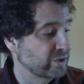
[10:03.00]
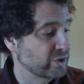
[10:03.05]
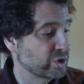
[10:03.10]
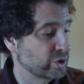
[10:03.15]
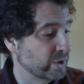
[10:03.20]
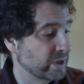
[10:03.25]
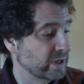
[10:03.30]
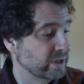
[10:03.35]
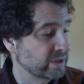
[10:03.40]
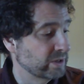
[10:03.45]

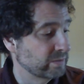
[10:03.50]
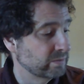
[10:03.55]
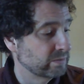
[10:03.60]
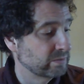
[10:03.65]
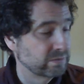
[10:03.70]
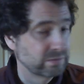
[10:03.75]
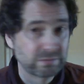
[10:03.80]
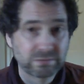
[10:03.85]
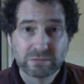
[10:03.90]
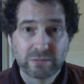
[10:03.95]
shrugged.
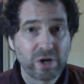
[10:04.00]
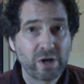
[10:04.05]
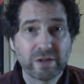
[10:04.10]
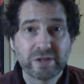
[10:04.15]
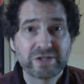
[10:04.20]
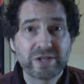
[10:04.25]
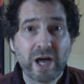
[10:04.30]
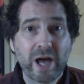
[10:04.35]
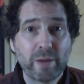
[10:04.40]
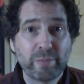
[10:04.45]
All
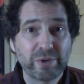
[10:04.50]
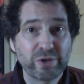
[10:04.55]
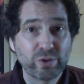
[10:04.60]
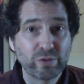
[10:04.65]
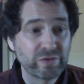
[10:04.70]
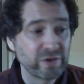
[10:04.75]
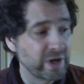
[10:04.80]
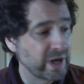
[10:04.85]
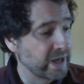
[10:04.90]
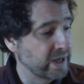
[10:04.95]
this happened
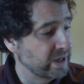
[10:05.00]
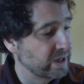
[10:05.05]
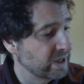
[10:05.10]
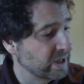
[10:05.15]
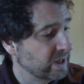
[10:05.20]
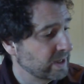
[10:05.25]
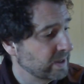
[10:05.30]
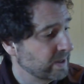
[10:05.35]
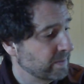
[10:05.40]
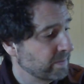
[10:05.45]
overnight.
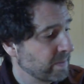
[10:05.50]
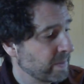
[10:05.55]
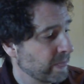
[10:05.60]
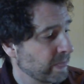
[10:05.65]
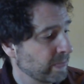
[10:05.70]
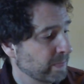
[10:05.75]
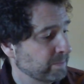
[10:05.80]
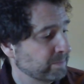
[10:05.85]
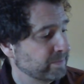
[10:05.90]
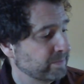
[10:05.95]

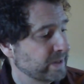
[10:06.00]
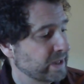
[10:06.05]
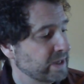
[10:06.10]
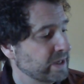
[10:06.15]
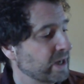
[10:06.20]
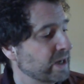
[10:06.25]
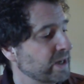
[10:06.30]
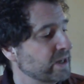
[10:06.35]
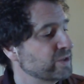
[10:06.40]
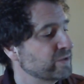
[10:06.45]

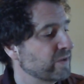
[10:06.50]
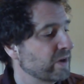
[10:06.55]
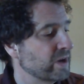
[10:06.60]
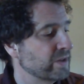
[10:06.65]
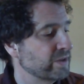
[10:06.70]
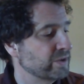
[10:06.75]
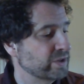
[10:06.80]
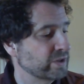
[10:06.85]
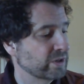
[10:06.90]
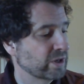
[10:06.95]
Anaya's
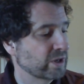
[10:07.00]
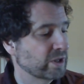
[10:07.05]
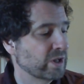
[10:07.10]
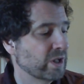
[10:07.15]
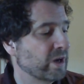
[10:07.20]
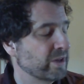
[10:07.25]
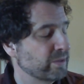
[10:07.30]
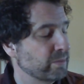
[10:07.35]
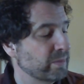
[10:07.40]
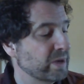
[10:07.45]
father took a
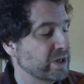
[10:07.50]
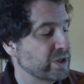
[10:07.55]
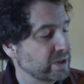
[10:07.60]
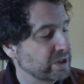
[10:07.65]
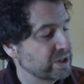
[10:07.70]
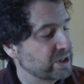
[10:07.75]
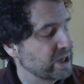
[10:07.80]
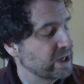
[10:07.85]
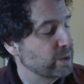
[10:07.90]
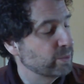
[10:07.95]
cloth
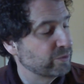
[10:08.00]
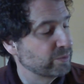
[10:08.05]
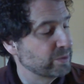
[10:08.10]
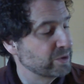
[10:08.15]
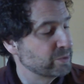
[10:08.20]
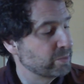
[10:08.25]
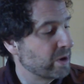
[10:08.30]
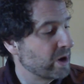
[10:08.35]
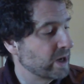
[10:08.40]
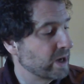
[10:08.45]
measuring tape from
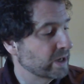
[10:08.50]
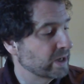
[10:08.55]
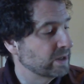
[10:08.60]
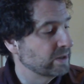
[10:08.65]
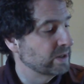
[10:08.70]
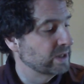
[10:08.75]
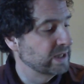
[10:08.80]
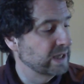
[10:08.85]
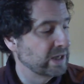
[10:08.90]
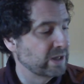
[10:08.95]
his pocket
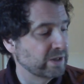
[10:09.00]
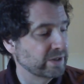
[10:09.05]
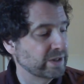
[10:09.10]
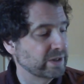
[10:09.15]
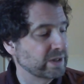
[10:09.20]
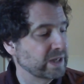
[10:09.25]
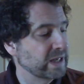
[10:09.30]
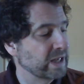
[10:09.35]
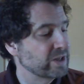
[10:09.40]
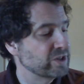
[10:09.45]
and held
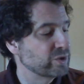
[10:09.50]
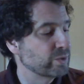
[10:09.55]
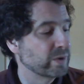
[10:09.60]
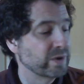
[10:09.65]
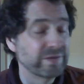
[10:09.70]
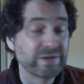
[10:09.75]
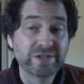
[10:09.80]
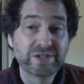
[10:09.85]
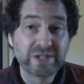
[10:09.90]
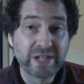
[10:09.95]
it against one
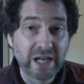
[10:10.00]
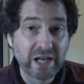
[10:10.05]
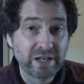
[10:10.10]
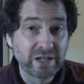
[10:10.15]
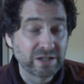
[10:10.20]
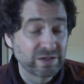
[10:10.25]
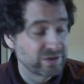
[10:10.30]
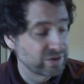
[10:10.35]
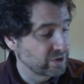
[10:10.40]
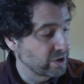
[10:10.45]
of the
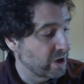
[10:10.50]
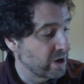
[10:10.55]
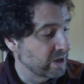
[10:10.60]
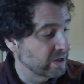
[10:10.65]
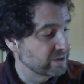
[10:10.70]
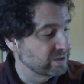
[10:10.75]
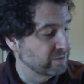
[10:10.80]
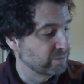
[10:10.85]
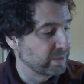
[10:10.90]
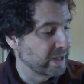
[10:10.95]
standing
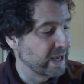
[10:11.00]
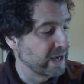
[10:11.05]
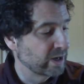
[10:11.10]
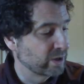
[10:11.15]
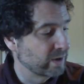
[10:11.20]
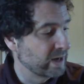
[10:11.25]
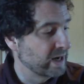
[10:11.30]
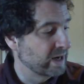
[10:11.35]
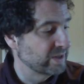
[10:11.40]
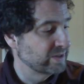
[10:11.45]
stalks of black
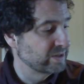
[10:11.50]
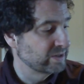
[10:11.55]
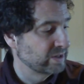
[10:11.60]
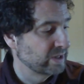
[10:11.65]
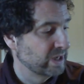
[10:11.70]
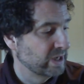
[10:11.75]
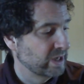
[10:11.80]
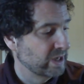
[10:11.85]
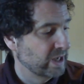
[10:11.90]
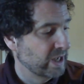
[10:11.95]
grass.
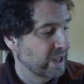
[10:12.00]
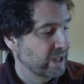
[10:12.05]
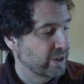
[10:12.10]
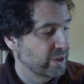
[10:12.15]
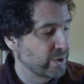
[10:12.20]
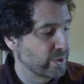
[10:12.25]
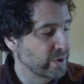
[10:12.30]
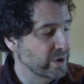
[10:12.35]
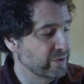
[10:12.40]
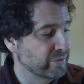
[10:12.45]

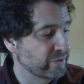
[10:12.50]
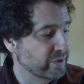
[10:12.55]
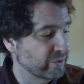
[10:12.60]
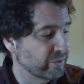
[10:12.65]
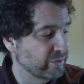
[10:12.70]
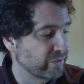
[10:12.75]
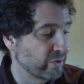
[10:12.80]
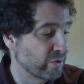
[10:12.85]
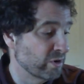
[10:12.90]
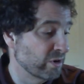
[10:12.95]

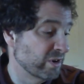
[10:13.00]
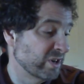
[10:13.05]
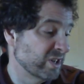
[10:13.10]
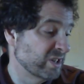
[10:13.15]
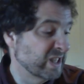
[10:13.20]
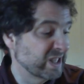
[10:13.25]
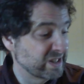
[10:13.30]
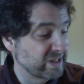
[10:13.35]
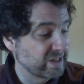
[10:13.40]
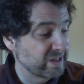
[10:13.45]
3'4"
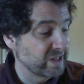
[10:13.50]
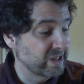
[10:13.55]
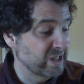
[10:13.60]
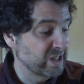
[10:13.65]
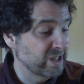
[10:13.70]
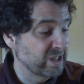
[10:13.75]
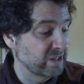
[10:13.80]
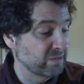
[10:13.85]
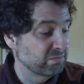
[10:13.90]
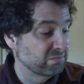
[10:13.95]
in, let's
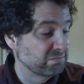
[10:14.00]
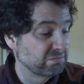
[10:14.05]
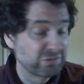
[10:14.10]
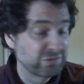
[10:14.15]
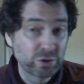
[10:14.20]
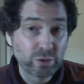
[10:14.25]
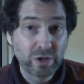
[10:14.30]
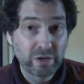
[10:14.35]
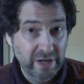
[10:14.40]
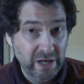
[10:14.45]
say,
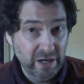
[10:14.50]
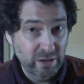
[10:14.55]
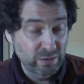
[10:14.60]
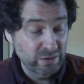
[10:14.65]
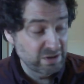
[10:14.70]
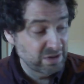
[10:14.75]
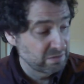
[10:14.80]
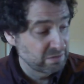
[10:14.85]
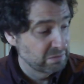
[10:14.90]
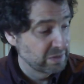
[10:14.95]
12
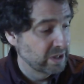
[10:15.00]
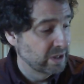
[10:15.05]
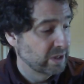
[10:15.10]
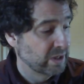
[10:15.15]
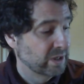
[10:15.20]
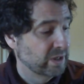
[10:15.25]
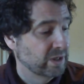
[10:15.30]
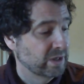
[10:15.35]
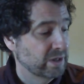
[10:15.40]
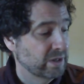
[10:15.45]
hours?
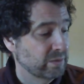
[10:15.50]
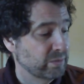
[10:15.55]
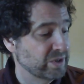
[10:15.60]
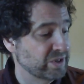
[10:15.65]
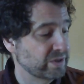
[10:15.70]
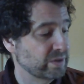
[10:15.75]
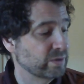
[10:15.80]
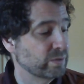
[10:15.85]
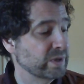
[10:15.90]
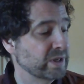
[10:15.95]

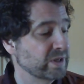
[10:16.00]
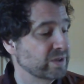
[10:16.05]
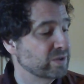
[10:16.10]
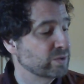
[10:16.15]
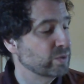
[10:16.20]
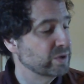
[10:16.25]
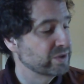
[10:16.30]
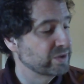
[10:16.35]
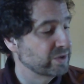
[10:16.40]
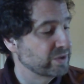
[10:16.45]
Mr. Riggs
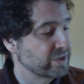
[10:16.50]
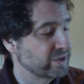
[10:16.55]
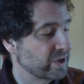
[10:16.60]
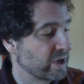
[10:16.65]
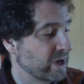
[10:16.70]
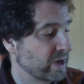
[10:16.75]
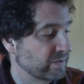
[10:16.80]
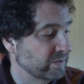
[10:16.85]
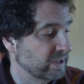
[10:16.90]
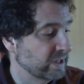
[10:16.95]
whistled
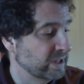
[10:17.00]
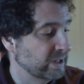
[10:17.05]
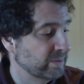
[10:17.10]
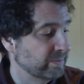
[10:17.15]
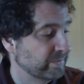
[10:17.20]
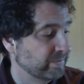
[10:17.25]
softly.